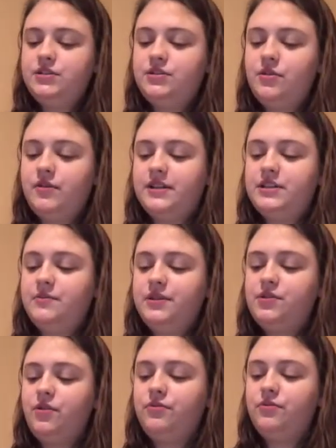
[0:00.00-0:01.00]
story to be
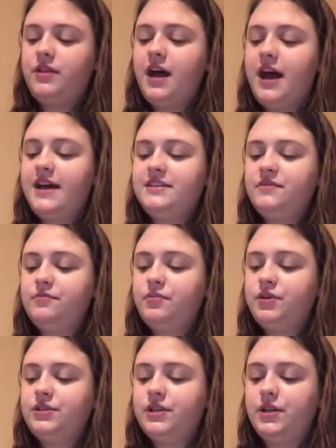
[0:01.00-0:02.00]
told through the eyes of a
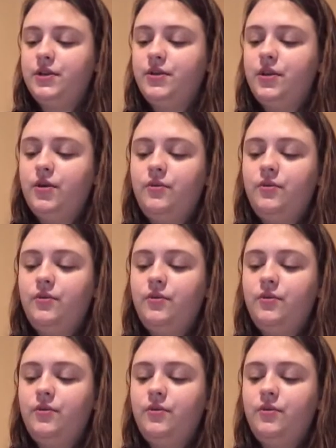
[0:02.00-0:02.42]
person